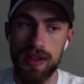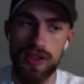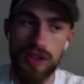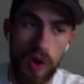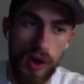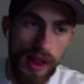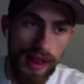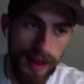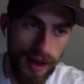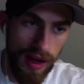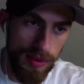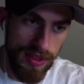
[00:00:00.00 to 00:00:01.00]
So
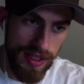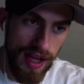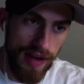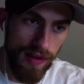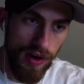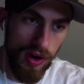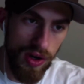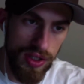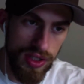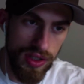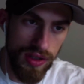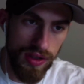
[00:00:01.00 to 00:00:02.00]
it's kind of hard
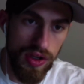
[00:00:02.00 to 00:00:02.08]
to